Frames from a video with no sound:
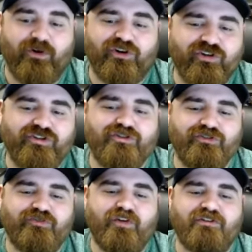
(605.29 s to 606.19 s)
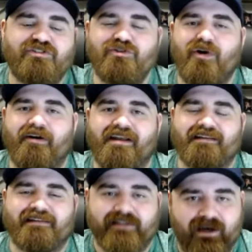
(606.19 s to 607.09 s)
Well, good news, folks, you are in
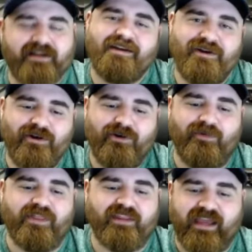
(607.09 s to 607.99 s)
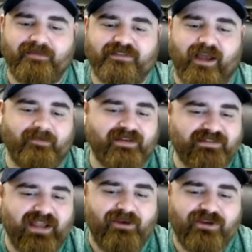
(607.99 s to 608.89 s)
luck with Game Time because
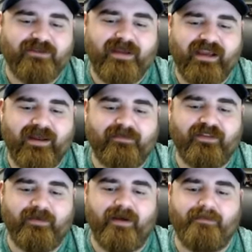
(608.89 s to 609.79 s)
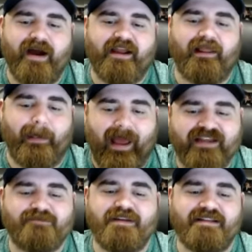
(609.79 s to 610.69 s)
now you can make it up to them by buying a
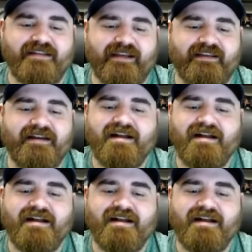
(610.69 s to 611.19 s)
last minute ticket